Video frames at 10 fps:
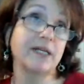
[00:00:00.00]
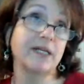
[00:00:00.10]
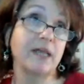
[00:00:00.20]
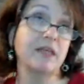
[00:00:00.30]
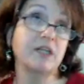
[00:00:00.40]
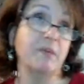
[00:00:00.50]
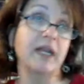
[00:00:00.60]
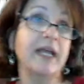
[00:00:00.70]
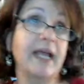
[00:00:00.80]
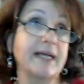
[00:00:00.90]
they think
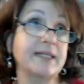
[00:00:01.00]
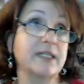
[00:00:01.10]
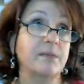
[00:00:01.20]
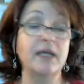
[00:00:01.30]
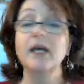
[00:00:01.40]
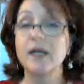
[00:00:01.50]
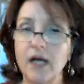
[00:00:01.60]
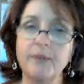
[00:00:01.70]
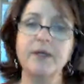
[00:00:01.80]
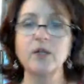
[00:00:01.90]
spelling has to be
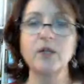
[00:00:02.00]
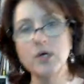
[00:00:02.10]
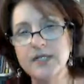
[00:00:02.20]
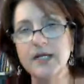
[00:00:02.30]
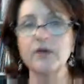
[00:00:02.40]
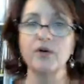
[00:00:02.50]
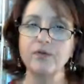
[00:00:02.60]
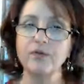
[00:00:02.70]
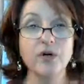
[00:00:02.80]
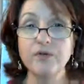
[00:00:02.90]
copying the words down
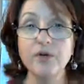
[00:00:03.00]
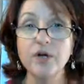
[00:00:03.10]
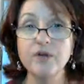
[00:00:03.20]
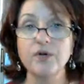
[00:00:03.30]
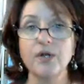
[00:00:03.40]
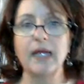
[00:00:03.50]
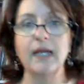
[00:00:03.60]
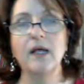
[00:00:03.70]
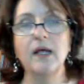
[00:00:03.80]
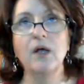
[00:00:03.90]
over and over and over again.
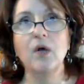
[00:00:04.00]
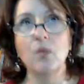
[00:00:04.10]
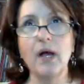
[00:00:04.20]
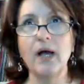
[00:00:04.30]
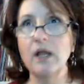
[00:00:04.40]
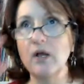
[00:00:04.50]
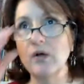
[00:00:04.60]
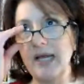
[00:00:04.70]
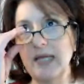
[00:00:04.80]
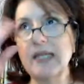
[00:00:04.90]
Well,
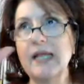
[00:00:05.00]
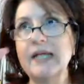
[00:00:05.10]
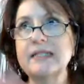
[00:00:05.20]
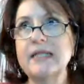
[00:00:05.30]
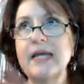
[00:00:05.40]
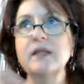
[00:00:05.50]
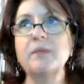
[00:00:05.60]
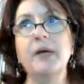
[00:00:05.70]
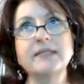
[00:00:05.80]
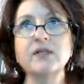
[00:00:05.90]
okay, let's take the
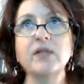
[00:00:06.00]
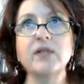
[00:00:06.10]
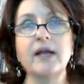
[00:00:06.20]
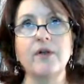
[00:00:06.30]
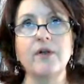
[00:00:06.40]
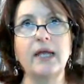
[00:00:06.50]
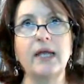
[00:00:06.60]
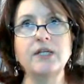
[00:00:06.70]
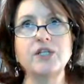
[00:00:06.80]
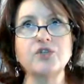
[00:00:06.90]
pencil out of their hand
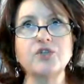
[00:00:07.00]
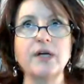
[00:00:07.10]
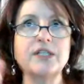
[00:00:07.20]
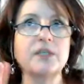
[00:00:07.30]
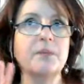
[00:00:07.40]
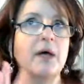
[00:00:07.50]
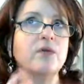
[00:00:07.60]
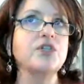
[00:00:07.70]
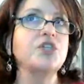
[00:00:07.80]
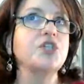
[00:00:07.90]
and just try some other
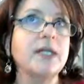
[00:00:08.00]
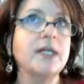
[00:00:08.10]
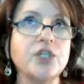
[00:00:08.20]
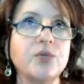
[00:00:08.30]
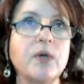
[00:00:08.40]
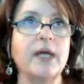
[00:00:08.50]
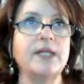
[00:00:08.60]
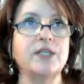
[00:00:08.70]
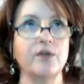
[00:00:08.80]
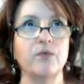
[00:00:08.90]
sensory
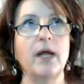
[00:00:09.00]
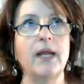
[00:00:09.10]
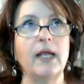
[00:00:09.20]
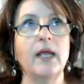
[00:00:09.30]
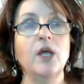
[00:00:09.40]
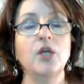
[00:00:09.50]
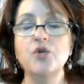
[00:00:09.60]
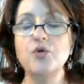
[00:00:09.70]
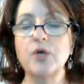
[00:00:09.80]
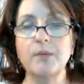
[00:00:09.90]
ways of writing.
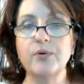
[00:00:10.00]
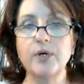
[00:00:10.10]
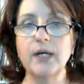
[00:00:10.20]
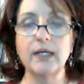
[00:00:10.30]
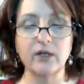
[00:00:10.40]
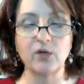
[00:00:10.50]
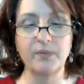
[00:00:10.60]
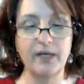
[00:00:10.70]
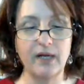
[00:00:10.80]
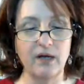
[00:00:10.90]
You can put a little
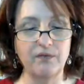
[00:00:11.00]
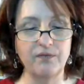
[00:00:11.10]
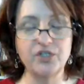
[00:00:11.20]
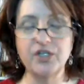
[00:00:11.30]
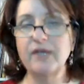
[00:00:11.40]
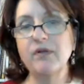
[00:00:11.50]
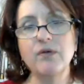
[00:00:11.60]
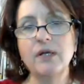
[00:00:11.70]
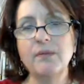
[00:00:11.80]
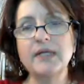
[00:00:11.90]
bit of shaving
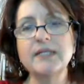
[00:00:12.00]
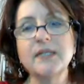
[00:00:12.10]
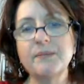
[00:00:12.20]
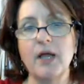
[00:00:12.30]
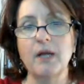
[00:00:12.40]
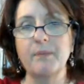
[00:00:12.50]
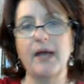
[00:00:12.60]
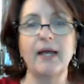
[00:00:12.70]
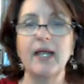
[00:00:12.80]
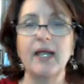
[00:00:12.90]
cream in a Ziploc
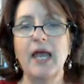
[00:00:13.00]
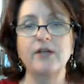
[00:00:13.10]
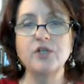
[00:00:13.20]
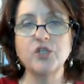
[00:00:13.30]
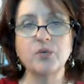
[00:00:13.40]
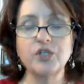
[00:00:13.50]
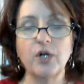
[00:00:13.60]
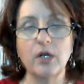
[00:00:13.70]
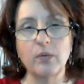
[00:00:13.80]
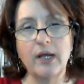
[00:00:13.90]
bag and you squish
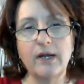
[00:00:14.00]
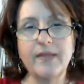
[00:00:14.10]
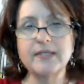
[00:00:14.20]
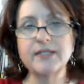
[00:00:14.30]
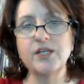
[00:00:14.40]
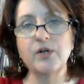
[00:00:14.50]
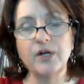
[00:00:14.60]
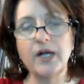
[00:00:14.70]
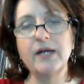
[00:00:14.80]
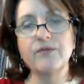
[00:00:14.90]
it all around, and next thing you know,
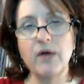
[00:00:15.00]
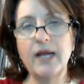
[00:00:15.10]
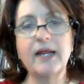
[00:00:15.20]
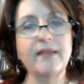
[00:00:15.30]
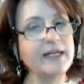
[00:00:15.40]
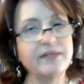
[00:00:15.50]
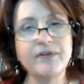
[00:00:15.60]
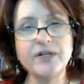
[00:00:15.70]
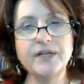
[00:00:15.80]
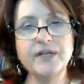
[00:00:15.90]
they're kind of writing in that. It's a
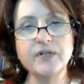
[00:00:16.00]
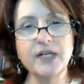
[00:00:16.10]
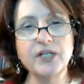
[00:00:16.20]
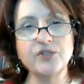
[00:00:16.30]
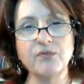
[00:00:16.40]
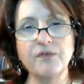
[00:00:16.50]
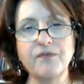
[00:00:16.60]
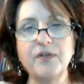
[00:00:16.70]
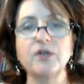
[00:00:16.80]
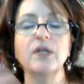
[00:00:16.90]
very different textural
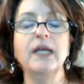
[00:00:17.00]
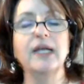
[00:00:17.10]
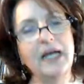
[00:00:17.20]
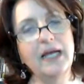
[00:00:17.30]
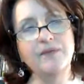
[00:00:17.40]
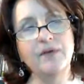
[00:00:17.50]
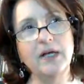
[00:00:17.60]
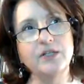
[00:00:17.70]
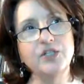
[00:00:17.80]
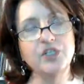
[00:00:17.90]
feel, kind
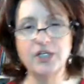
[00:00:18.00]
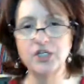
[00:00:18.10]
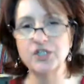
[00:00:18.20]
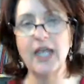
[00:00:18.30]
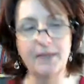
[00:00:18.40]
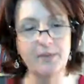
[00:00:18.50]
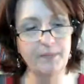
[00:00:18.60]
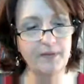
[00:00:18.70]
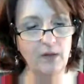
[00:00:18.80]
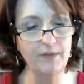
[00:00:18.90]
of changes the game
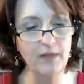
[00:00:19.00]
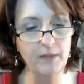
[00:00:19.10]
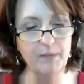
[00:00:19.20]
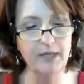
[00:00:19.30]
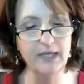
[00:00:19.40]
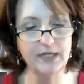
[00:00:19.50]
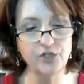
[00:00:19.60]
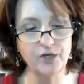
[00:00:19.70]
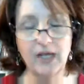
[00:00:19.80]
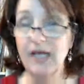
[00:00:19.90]
up, and they may pay
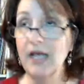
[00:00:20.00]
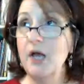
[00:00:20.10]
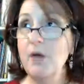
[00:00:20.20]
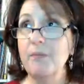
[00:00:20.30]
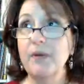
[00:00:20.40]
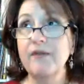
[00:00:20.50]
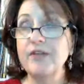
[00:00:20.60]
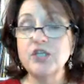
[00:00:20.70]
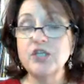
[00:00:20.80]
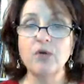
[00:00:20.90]
attention. But if
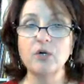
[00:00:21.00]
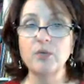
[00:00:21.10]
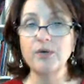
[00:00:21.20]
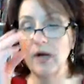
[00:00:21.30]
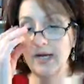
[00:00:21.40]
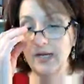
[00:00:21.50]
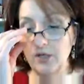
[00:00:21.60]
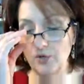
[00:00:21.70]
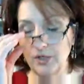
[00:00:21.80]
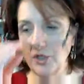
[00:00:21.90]
they struggle with writing,
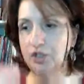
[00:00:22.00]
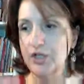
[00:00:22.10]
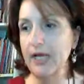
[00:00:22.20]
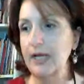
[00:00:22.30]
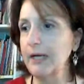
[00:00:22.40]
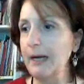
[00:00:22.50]
you can just take